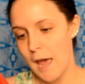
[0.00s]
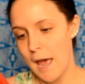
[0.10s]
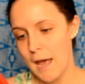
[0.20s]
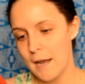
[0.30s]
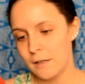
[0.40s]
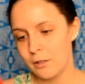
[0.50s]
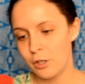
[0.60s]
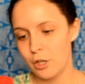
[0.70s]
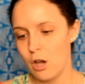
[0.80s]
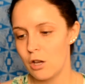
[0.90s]
and
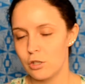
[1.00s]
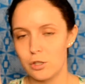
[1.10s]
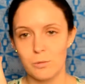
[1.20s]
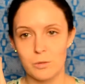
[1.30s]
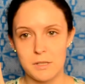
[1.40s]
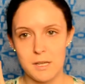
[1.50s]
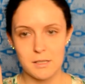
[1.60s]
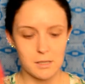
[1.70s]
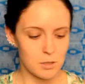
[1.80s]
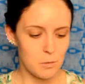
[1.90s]
yeah, so we'll test
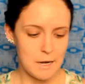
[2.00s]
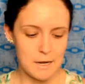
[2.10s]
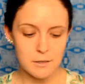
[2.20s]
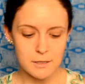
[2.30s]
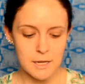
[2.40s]
this one out.